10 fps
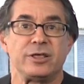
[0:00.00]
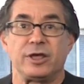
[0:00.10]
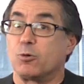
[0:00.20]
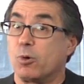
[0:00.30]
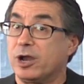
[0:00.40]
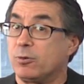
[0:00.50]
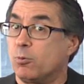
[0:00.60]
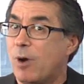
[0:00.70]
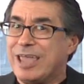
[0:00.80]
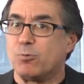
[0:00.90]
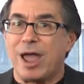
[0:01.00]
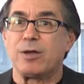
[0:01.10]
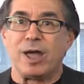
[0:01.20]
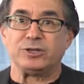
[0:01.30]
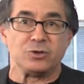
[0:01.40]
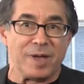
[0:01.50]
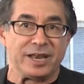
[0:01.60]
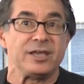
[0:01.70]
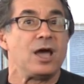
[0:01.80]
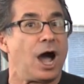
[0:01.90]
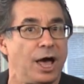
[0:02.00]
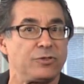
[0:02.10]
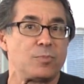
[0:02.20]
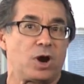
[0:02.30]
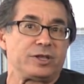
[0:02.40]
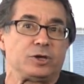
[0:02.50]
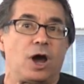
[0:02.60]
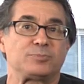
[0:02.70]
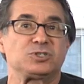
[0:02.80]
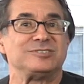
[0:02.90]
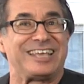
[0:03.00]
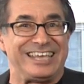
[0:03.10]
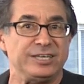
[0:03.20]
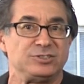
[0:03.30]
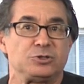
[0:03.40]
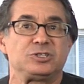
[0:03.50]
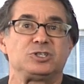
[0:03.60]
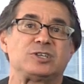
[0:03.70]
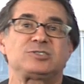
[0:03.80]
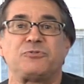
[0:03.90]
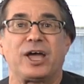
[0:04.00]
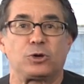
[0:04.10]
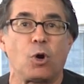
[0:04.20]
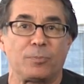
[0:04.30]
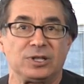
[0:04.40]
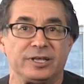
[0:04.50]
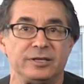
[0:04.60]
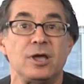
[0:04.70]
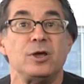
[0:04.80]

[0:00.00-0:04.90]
There are way, way, way too many other marketing options easier to justify corporately.